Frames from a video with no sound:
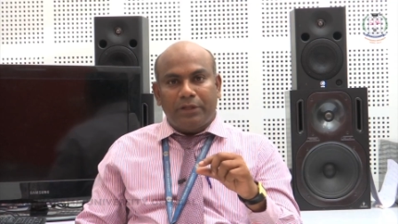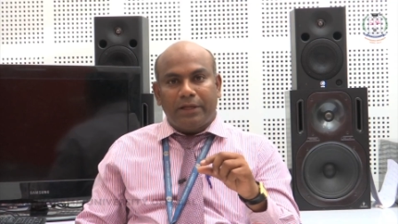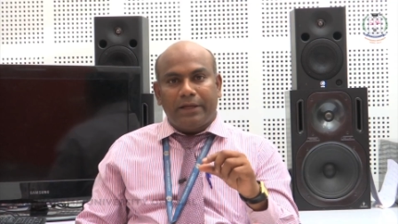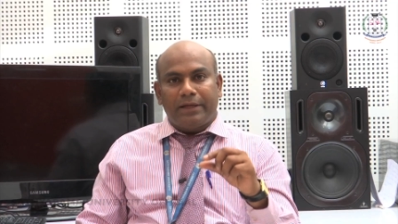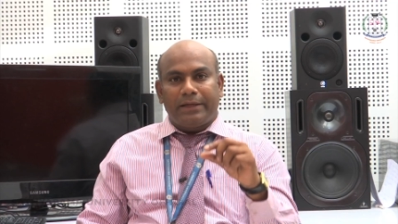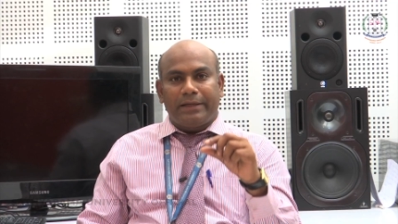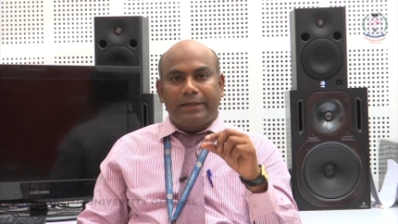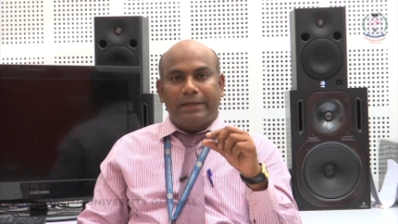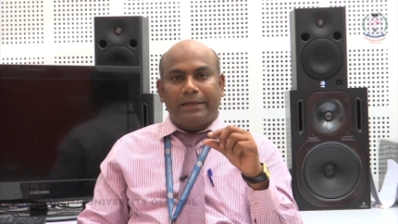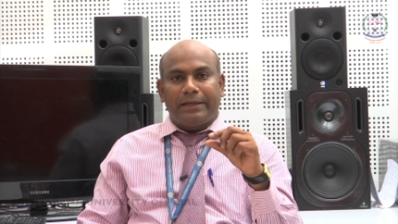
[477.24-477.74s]
the
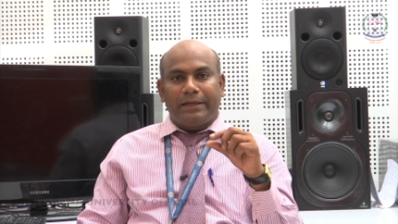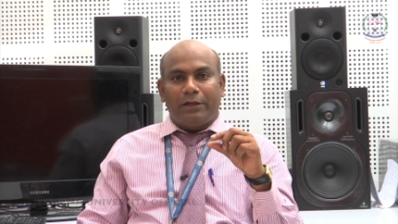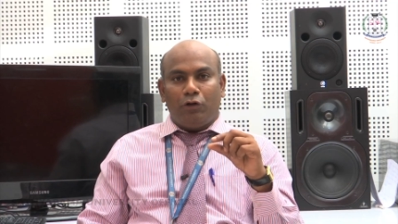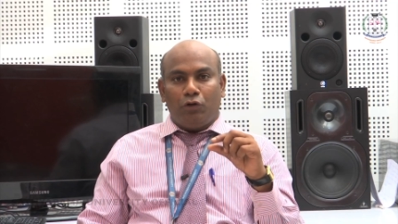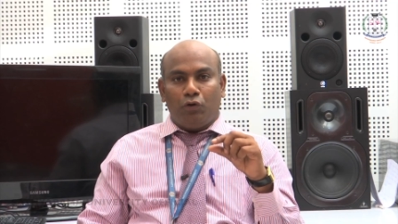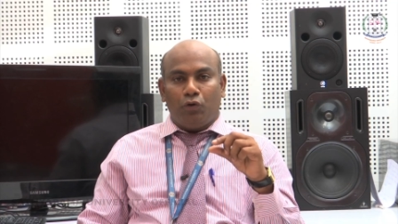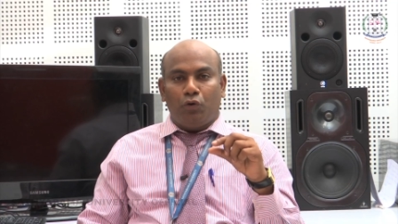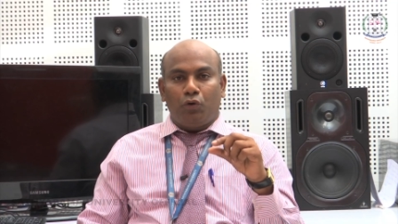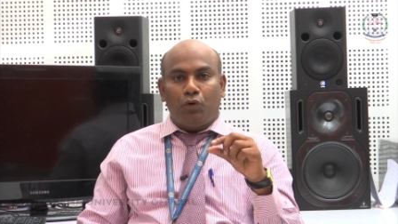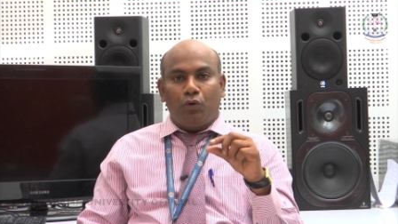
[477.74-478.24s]

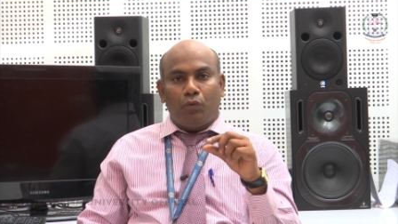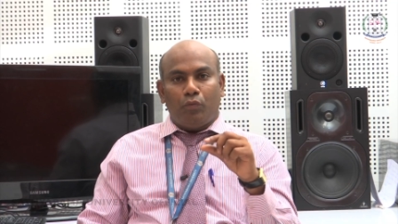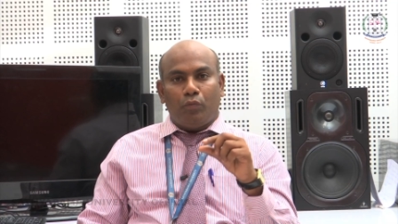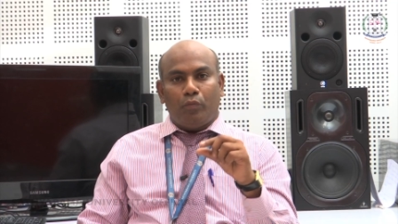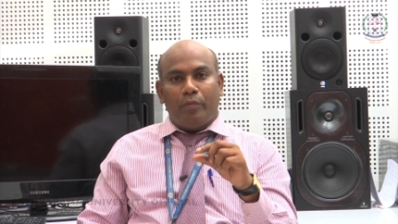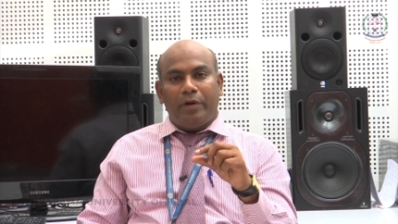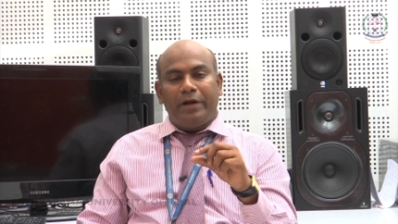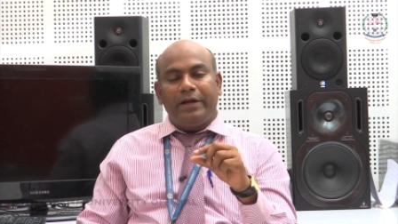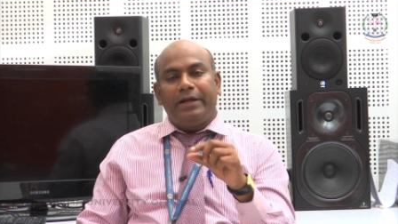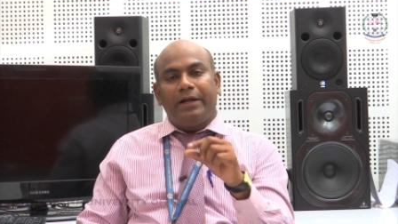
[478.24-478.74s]
low,
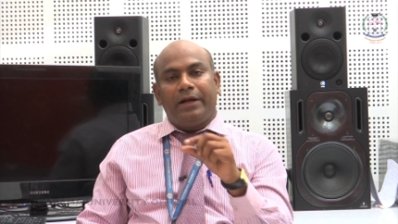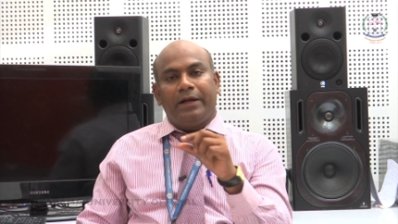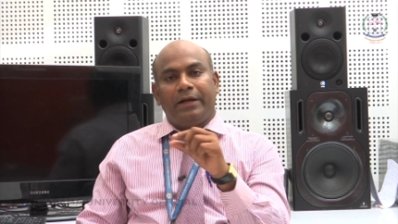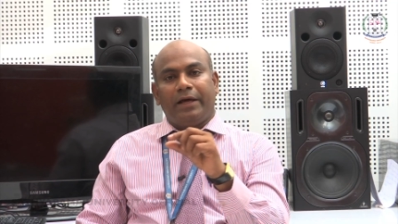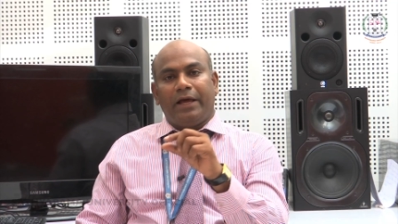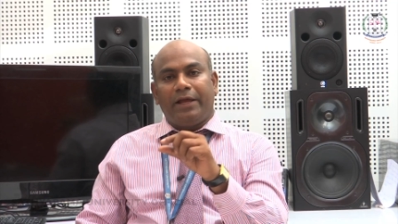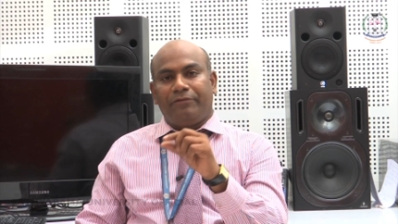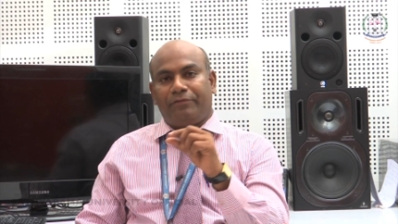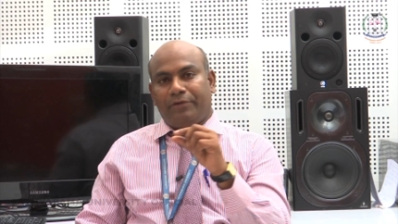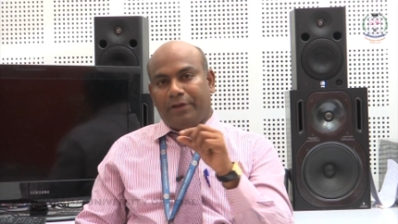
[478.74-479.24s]
mid and
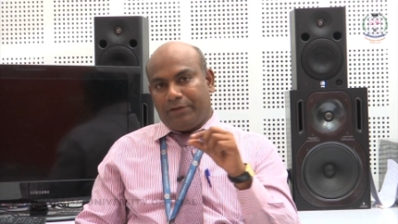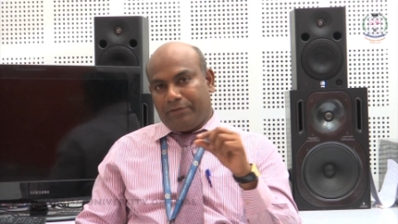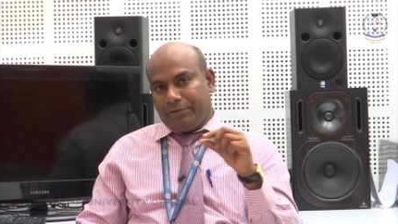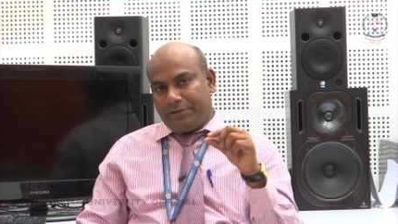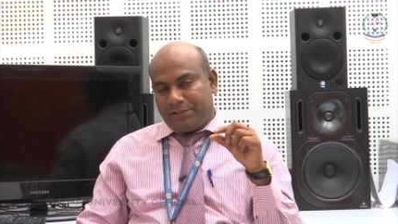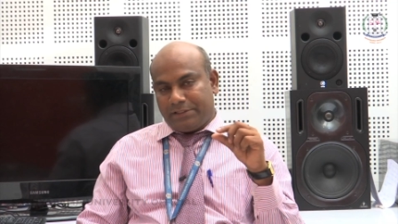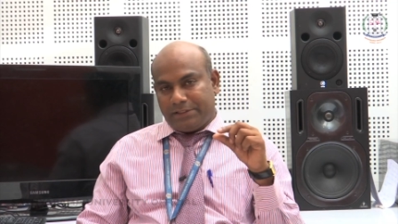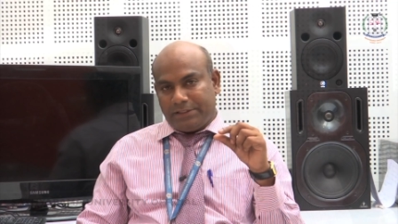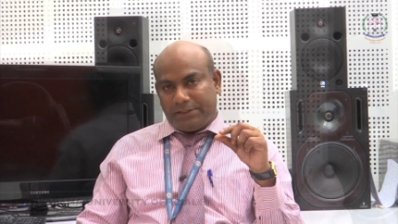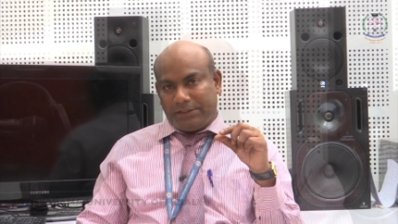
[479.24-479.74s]
high
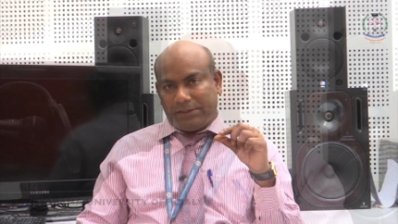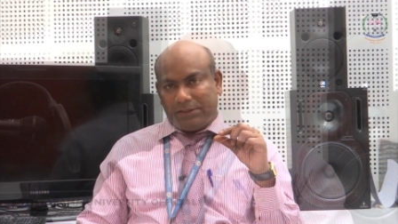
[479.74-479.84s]
frequency.